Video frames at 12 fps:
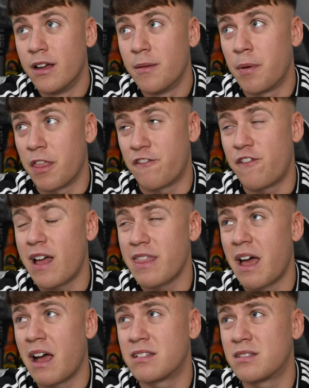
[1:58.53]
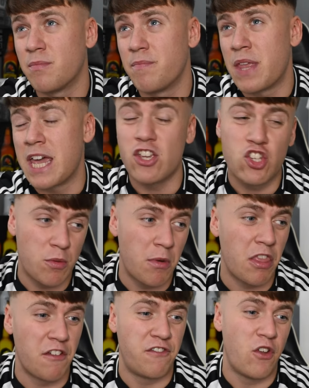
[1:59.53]
But the fact that he's jumped
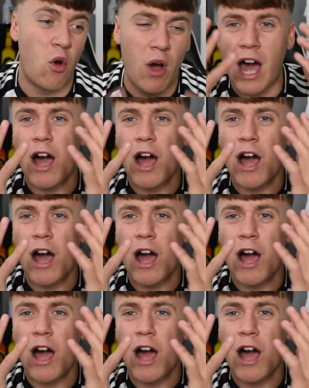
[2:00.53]
on the floor,